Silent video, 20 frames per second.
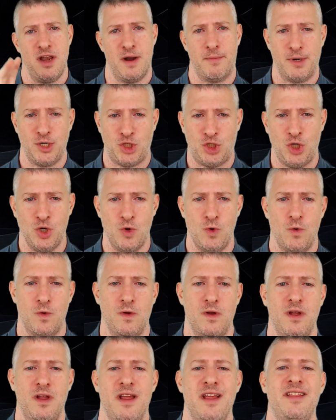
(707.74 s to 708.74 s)
Number 2,
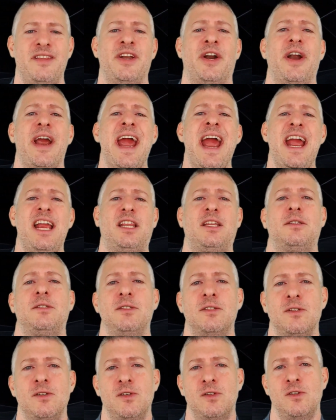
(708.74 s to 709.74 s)
there ain't
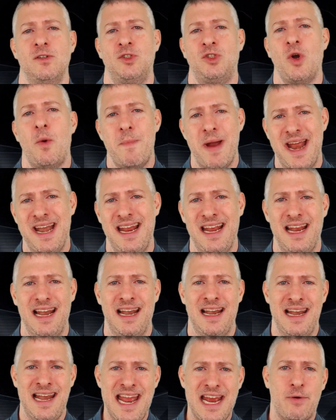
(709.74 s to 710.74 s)
so many
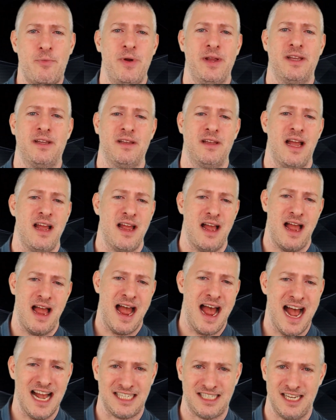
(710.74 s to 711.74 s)
liquid
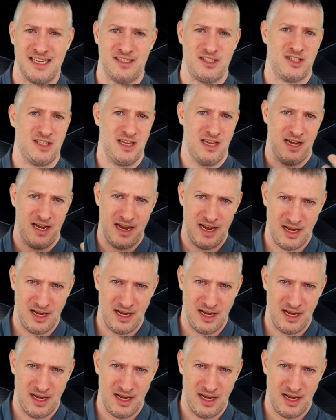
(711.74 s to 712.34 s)
assets,